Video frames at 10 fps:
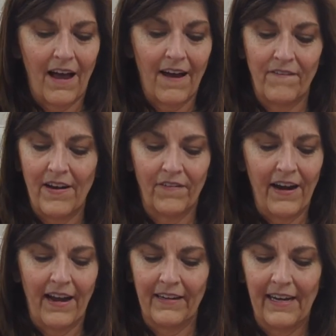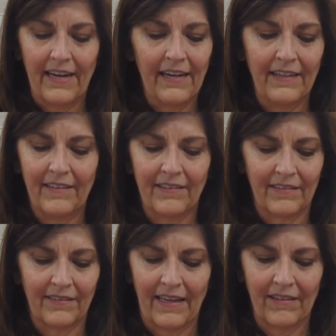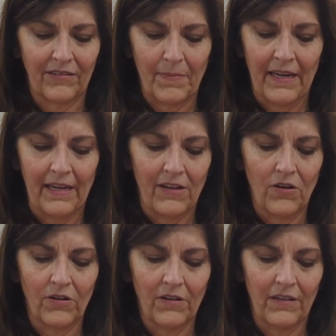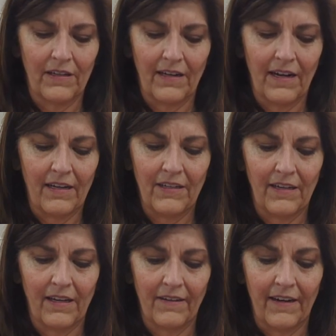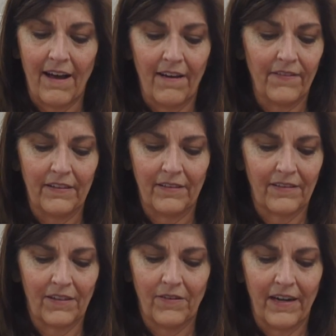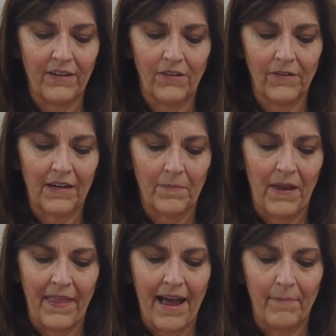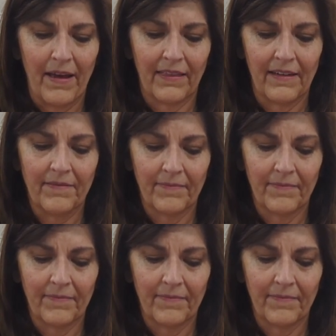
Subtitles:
I've never had any success making yogurt in an oven, so I don't recommend that method.